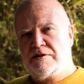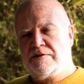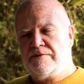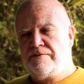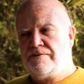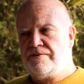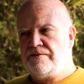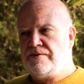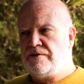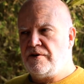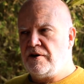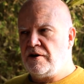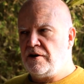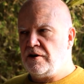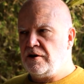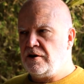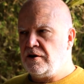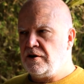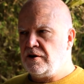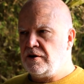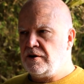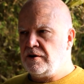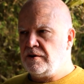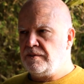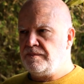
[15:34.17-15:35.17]
of
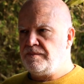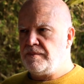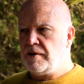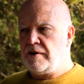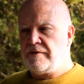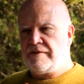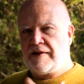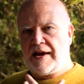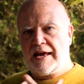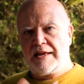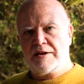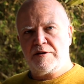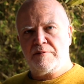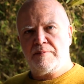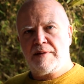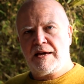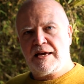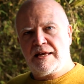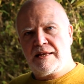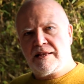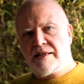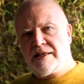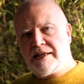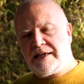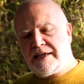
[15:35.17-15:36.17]
the of
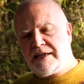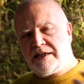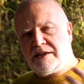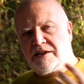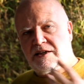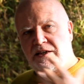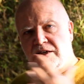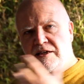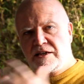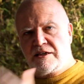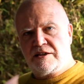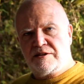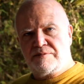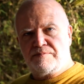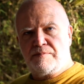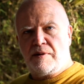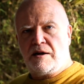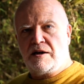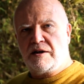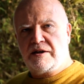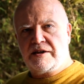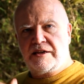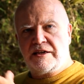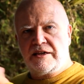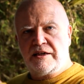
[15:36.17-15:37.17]
Hanuman leading his
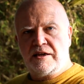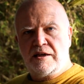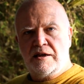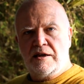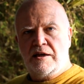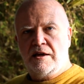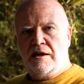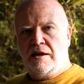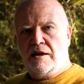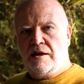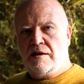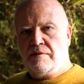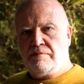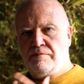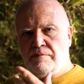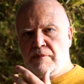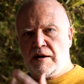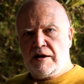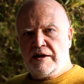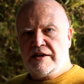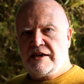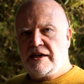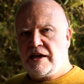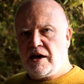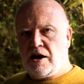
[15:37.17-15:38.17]
monkey
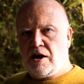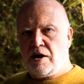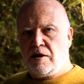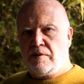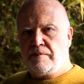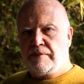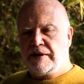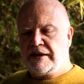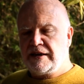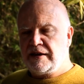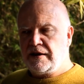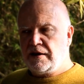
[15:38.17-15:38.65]
monkey army,